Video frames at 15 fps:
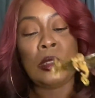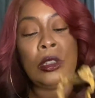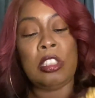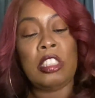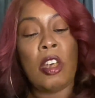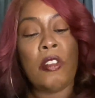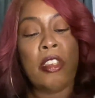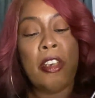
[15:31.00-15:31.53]

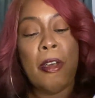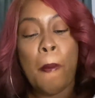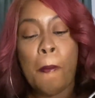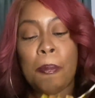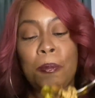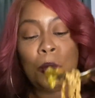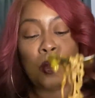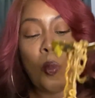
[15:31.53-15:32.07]
So look,
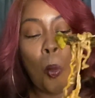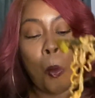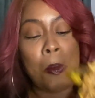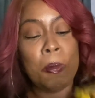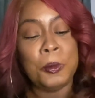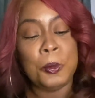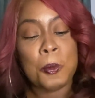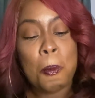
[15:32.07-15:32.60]

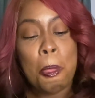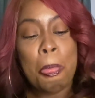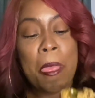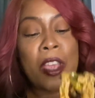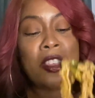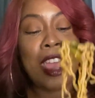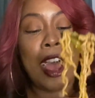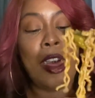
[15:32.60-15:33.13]

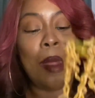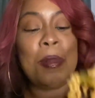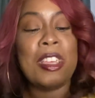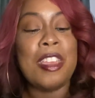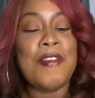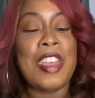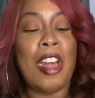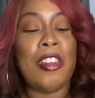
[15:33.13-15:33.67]
y'all, I'm gonna
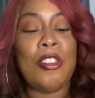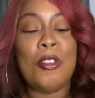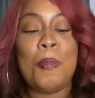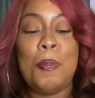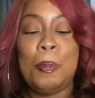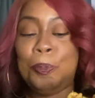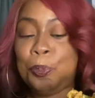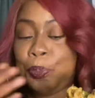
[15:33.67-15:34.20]
give y'all a little,
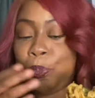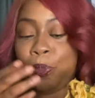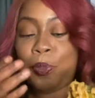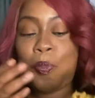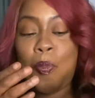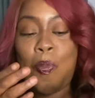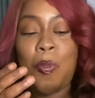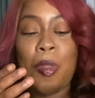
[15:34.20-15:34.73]

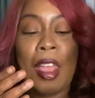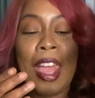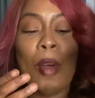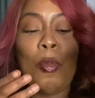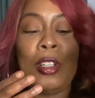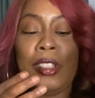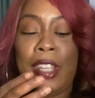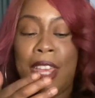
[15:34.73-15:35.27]
I
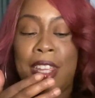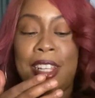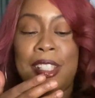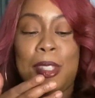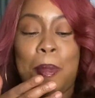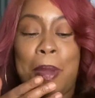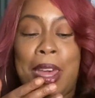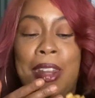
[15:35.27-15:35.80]
will tell you this
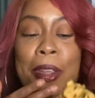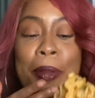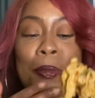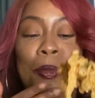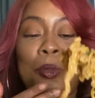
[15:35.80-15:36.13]
about it.